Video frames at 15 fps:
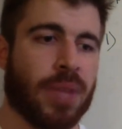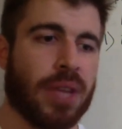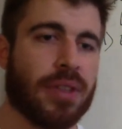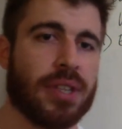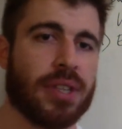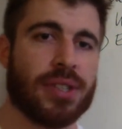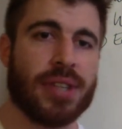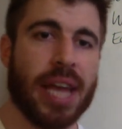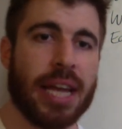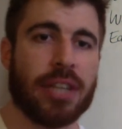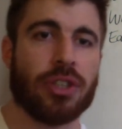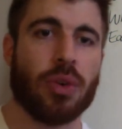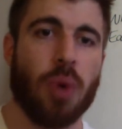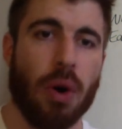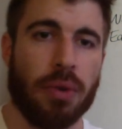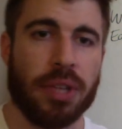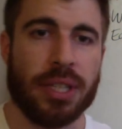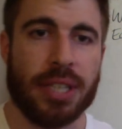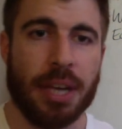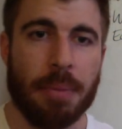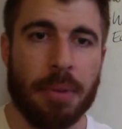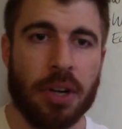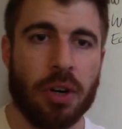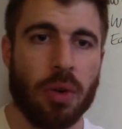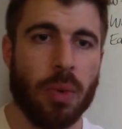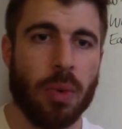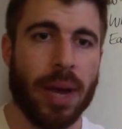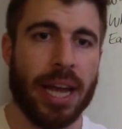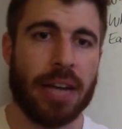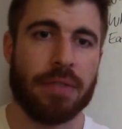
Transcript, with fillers: the status quo, the typical way